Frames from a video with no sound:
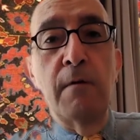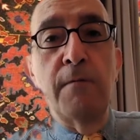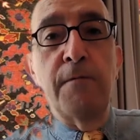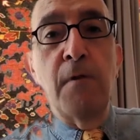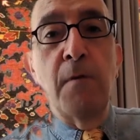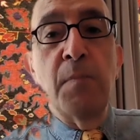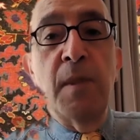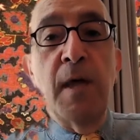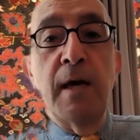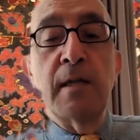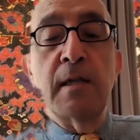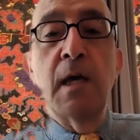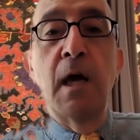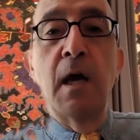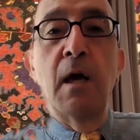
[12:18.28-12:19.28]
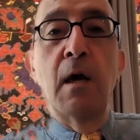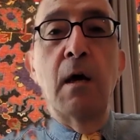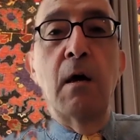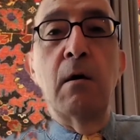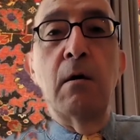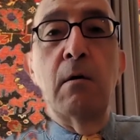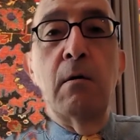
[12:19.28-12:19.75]
from that
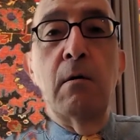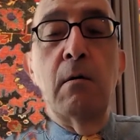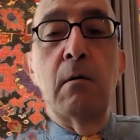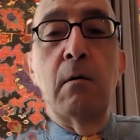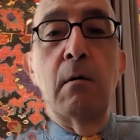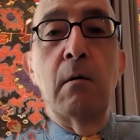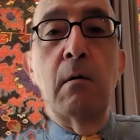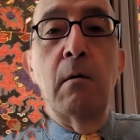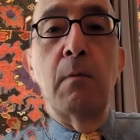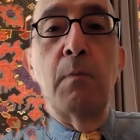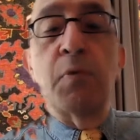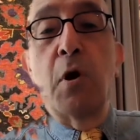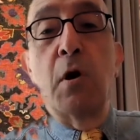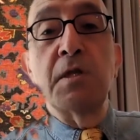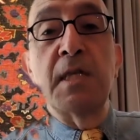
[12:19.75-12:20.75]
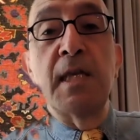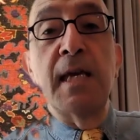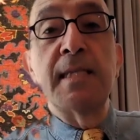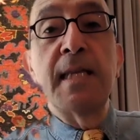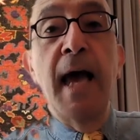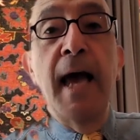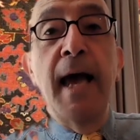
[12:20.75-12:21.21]

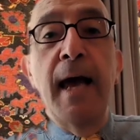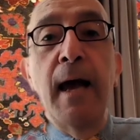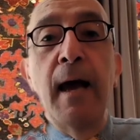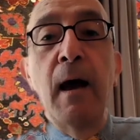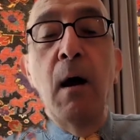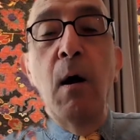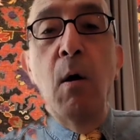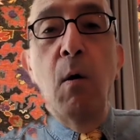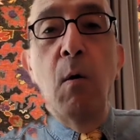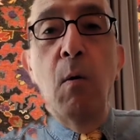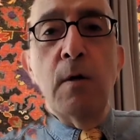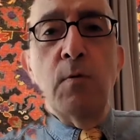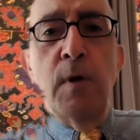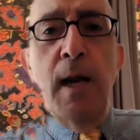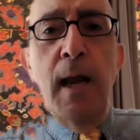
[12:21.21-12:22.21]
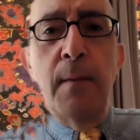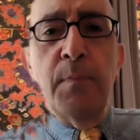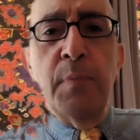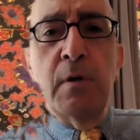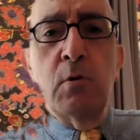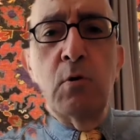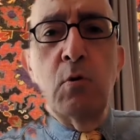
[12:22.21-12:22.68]
process. What will
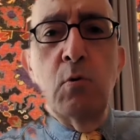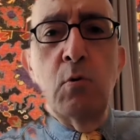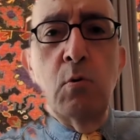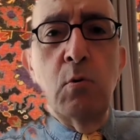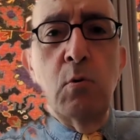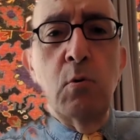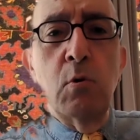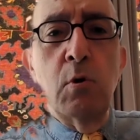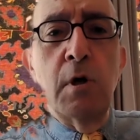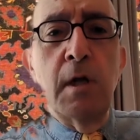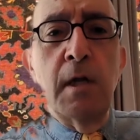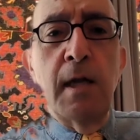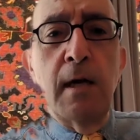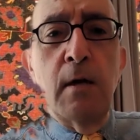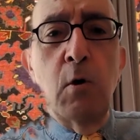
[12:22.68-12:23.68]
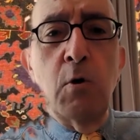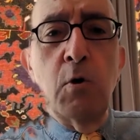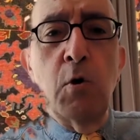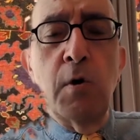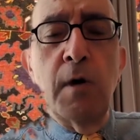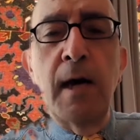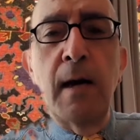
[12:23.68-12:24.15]
happen to
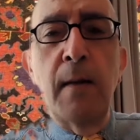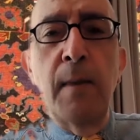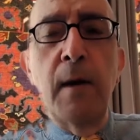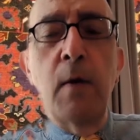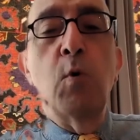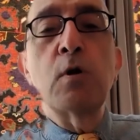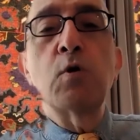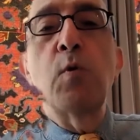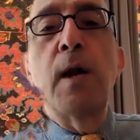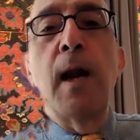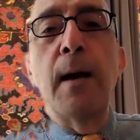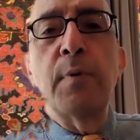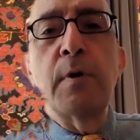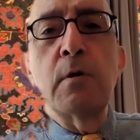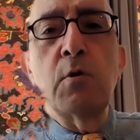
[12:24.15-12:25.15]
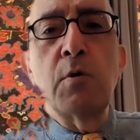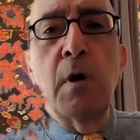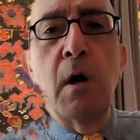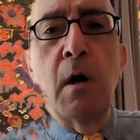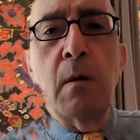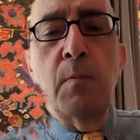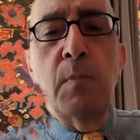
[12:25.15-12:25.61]
Nagorno-Karabakh? What will happen to the
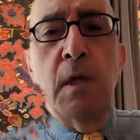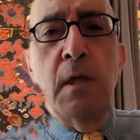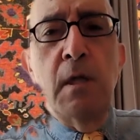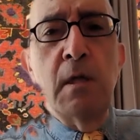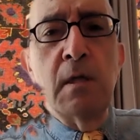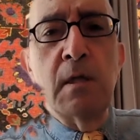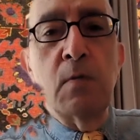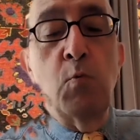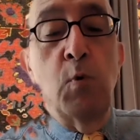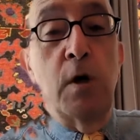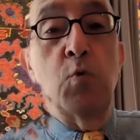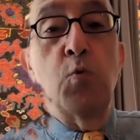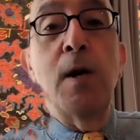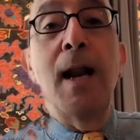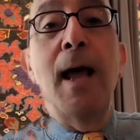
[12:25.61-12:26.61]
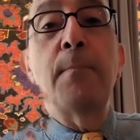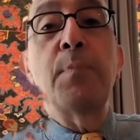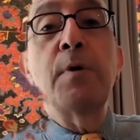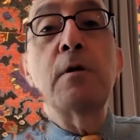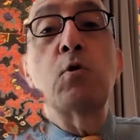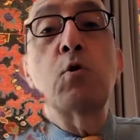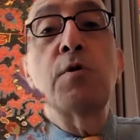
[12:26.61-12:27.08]
Armenians? What will
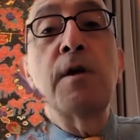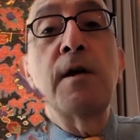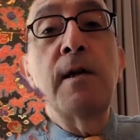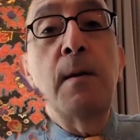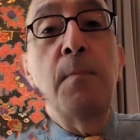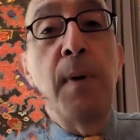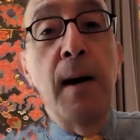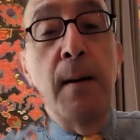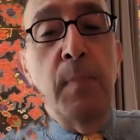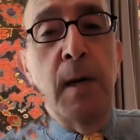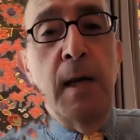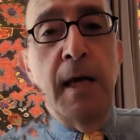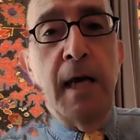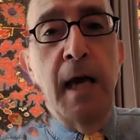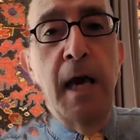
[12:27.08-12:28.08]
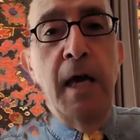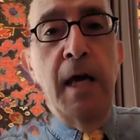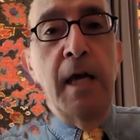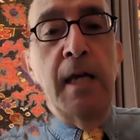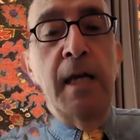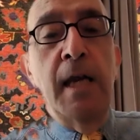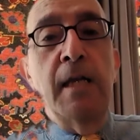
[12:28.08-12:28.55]
happen to the Republic
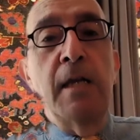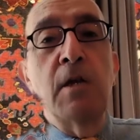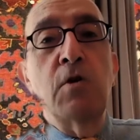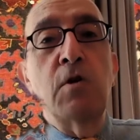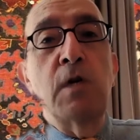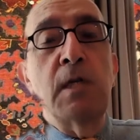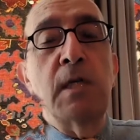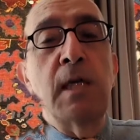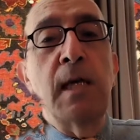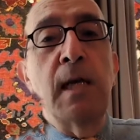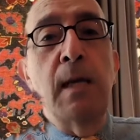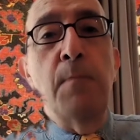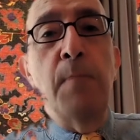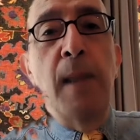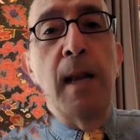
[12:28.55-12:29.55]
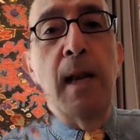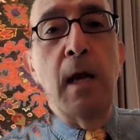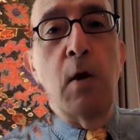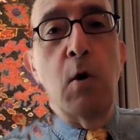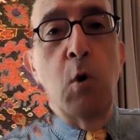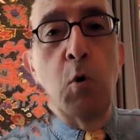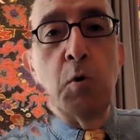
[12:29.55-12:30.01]
in an increasingly
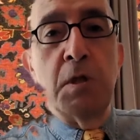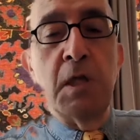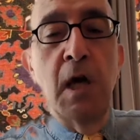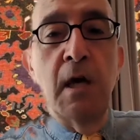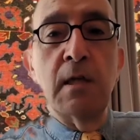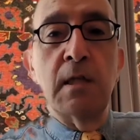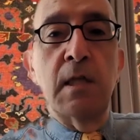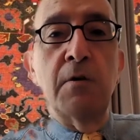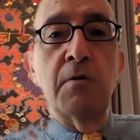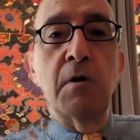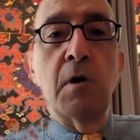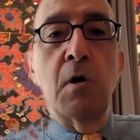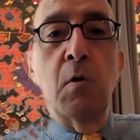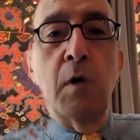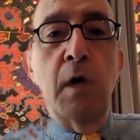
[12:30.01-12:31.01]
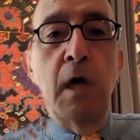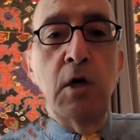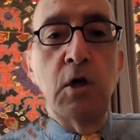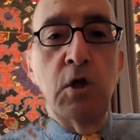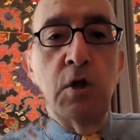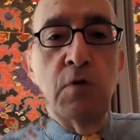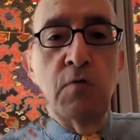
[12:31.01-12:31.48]
bellicose Southern
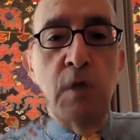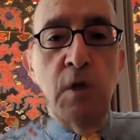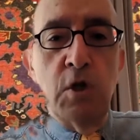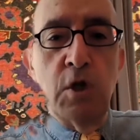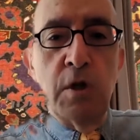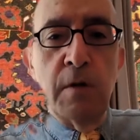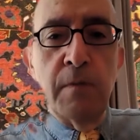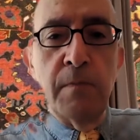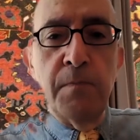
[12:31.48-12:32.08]
Caucasian region?